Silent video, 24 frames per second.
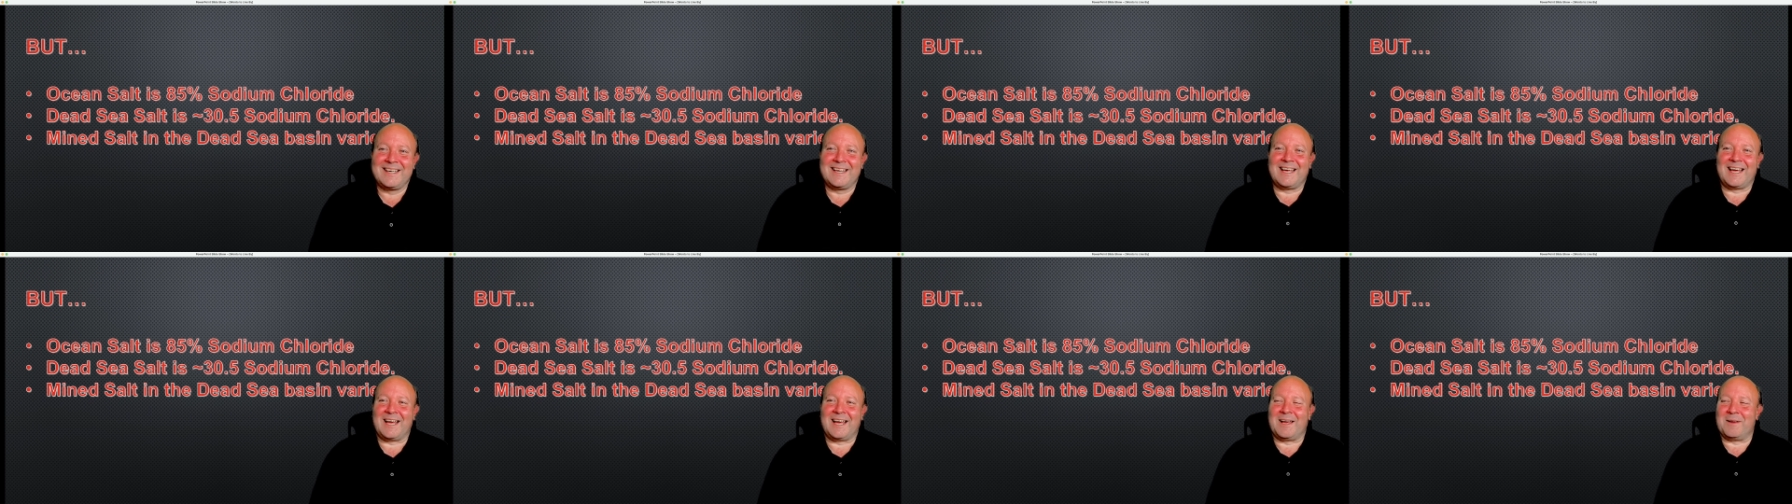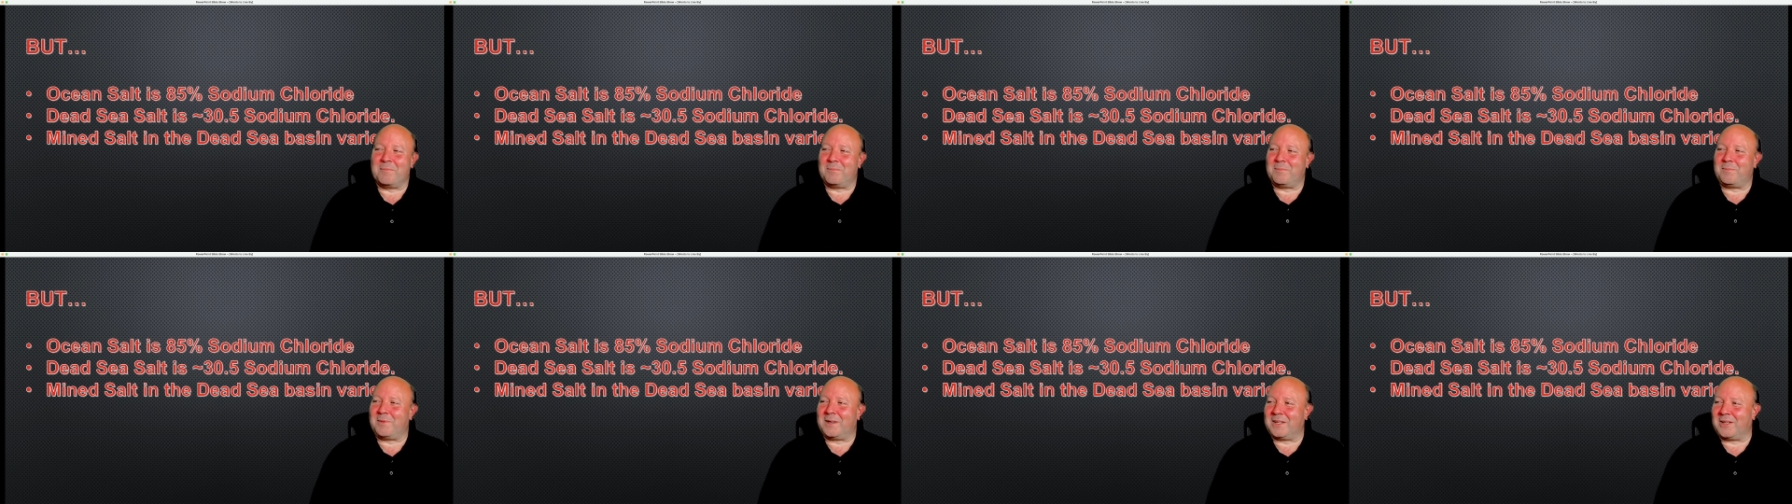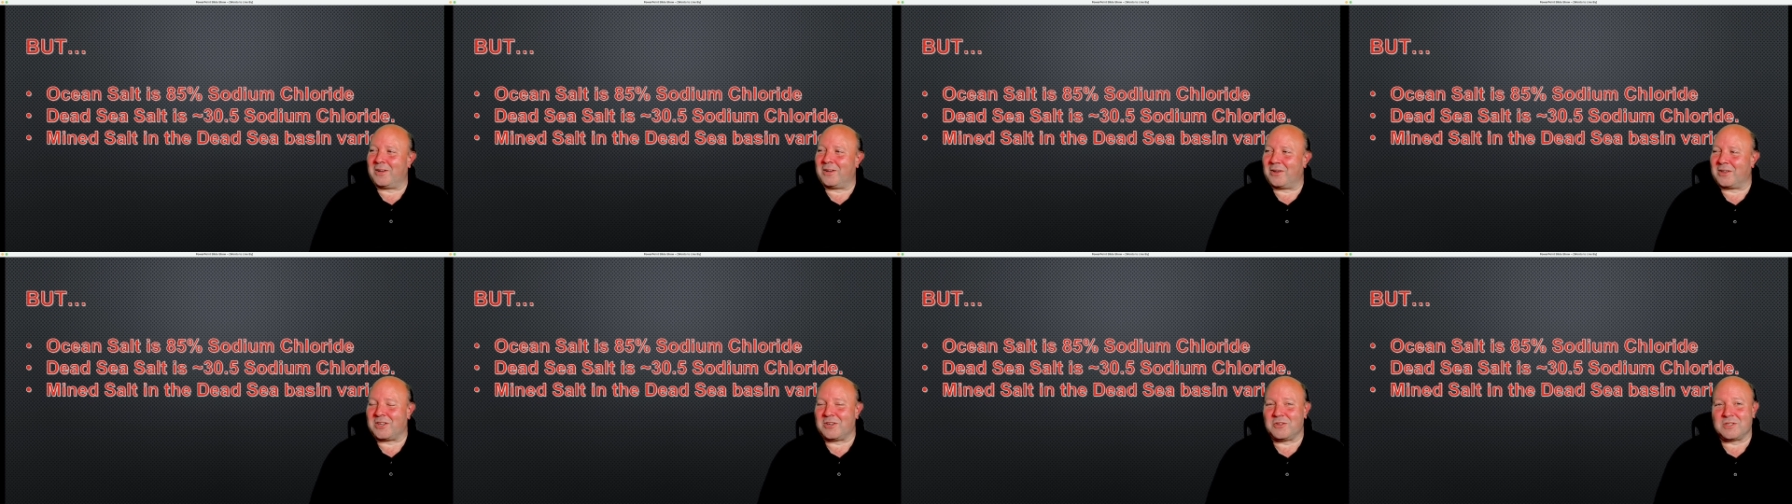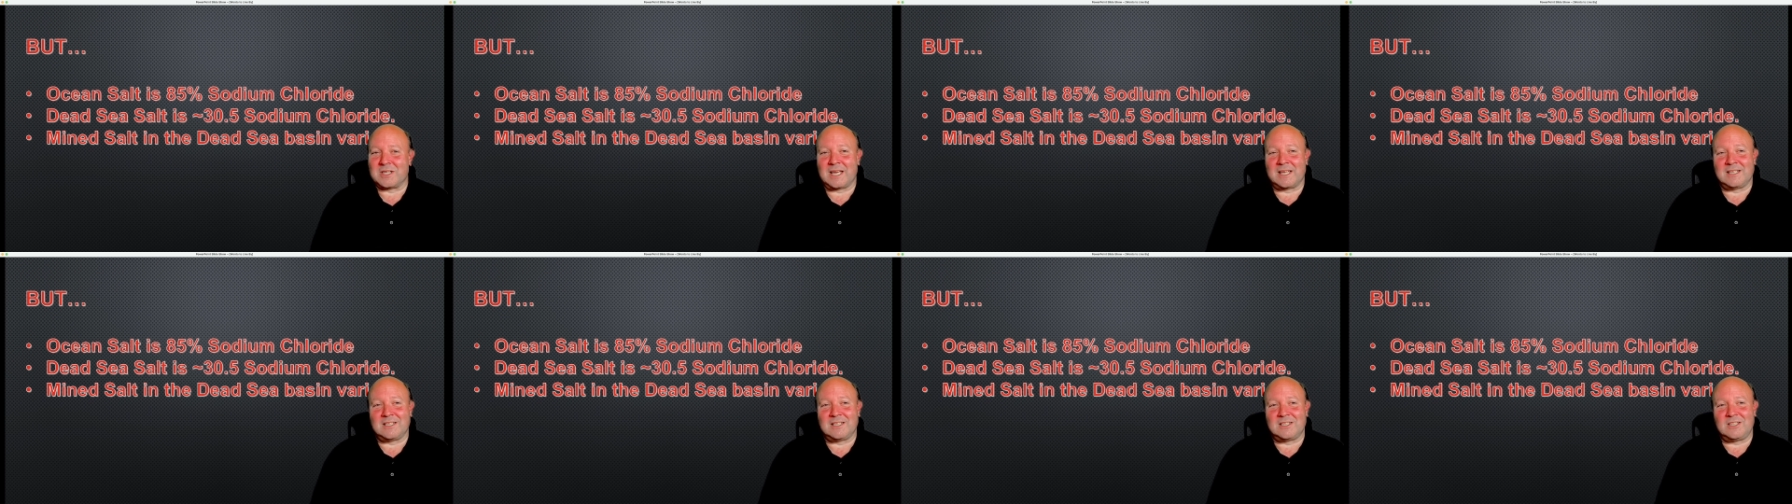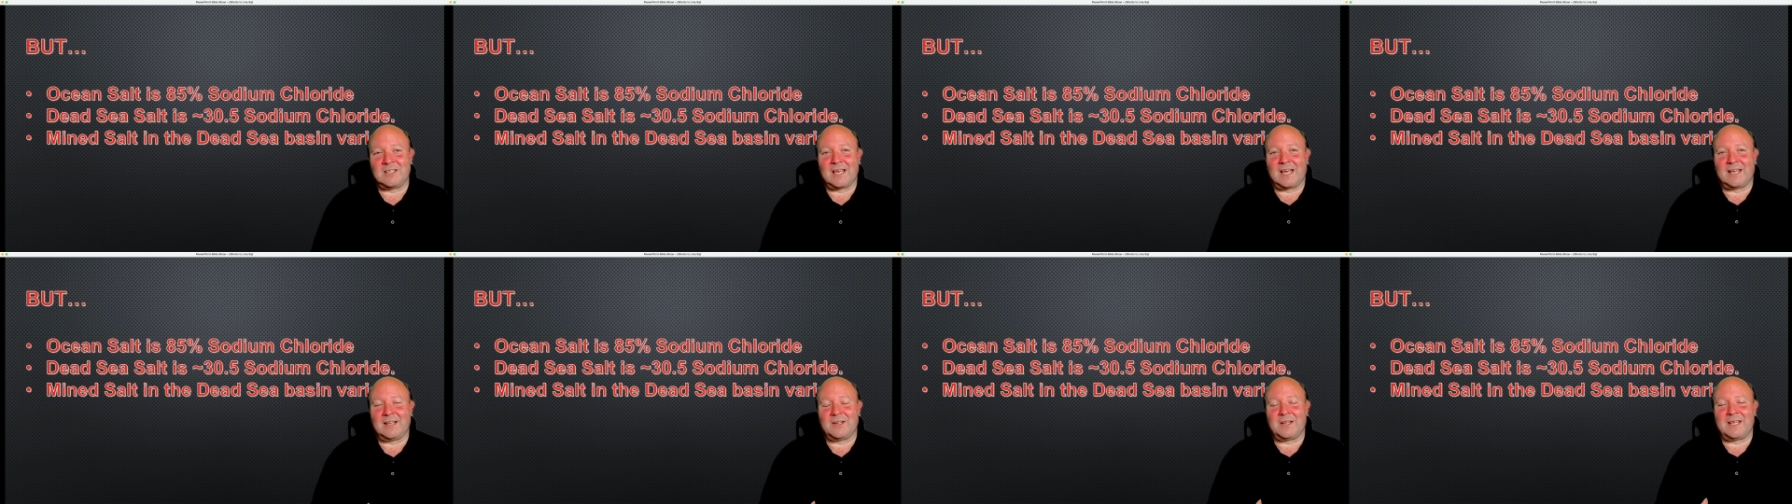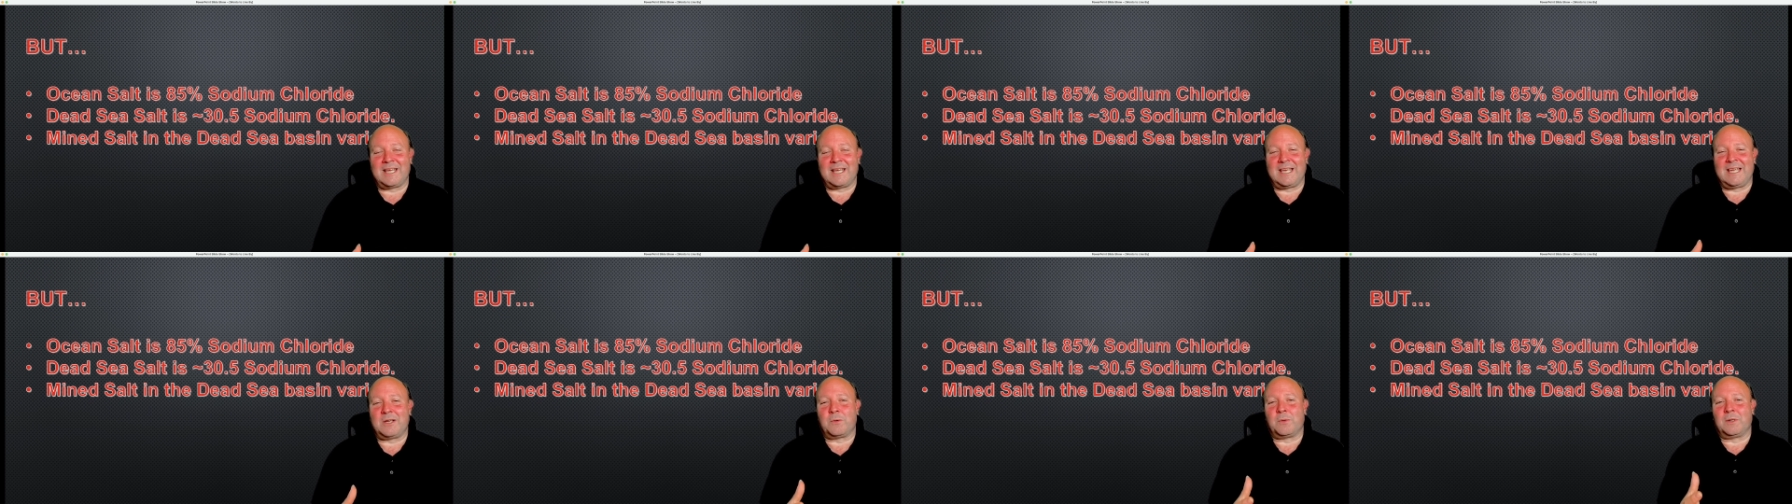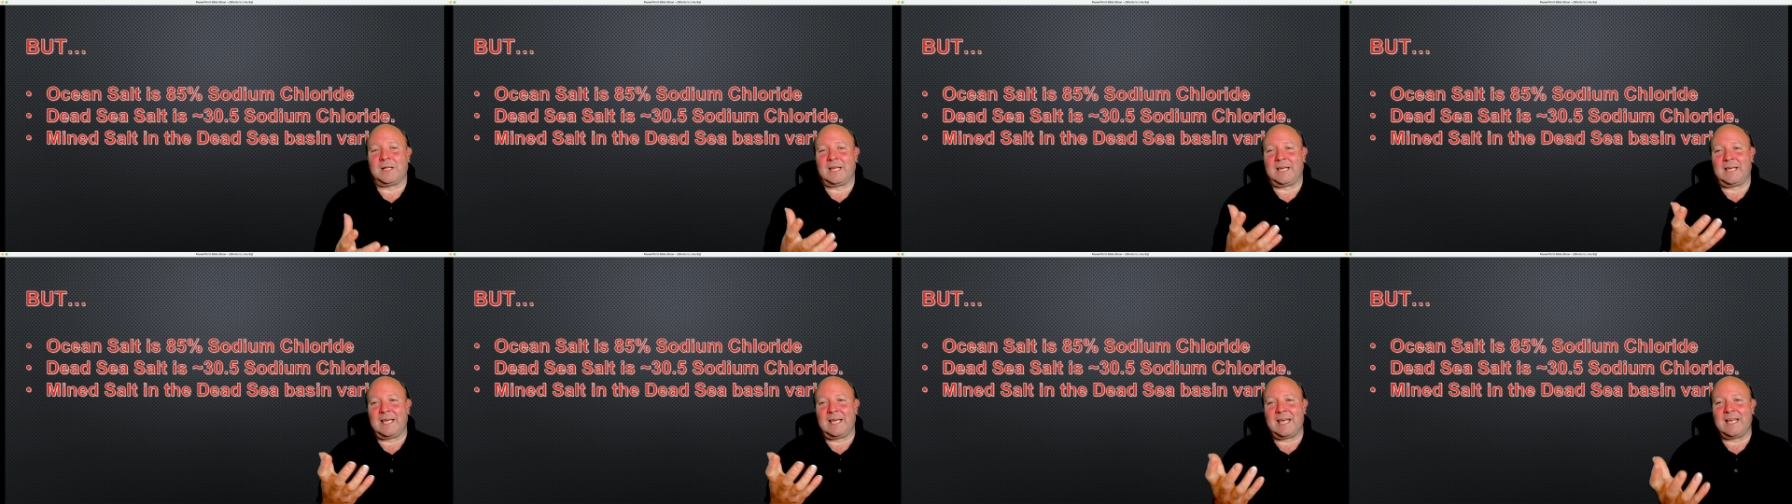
But not a huge, and equally